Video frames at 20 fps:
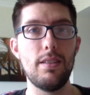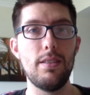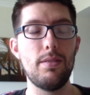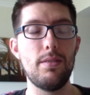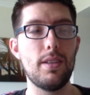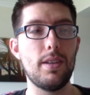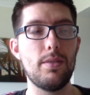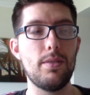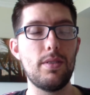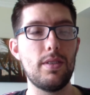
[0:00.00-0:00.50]
I
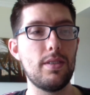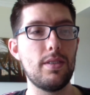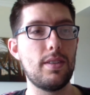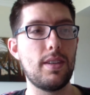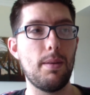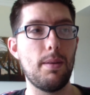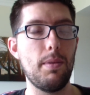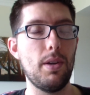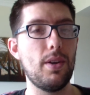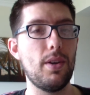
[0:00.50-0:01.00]

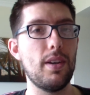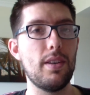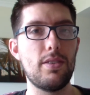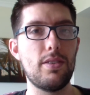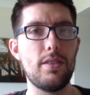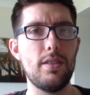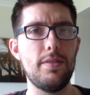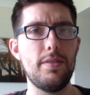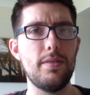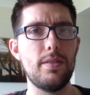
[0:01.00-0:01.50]
just kept looking at
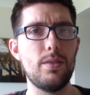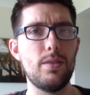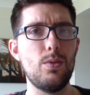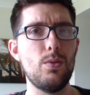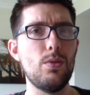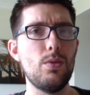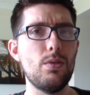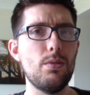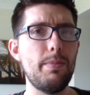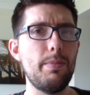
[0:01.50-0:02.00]
stuff and going,
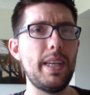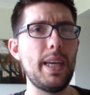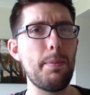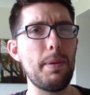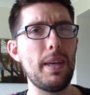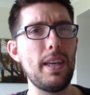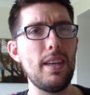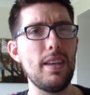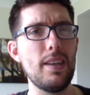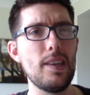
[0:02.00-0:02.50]
oh,
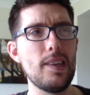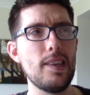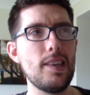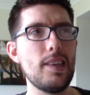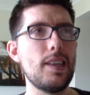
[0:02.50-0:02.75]
maybe,